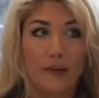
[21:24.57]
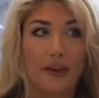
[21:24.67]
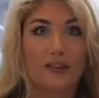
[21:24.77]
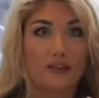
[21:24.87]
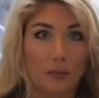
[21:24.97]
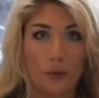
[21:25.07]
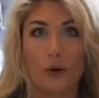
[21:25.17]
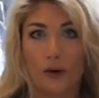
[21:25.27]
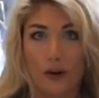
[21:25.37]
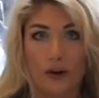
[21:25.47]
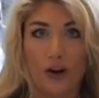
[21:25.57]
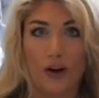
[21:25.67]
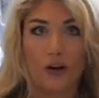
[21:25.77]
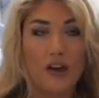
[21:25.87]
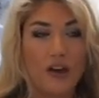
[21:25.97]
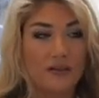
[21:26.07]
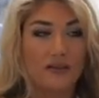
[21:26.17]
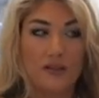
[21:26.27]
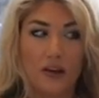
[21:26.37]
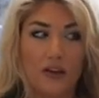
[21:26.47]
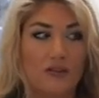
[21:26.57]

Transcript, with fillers: big supporter, you know. Somebody